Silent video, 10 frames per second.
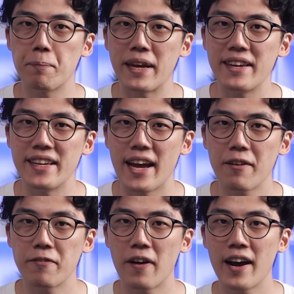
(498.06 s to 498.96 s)
a P D
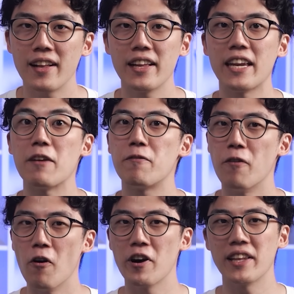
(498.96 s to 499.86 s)
F file in a
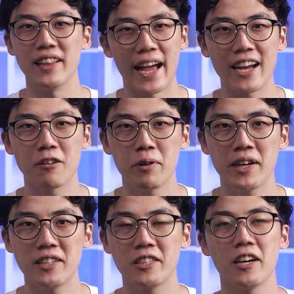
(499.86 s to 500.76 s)
foreign
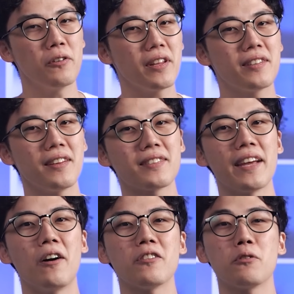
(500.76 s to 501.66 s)
language, Note Assist
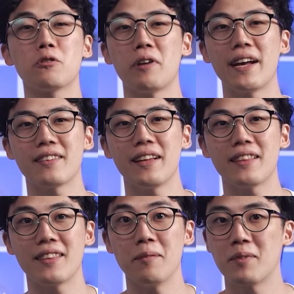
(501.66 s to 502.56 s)
can also
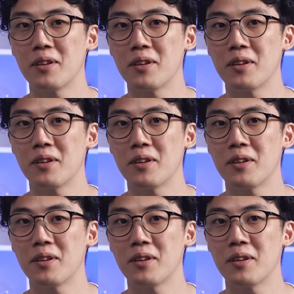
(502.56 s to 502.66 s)
translate them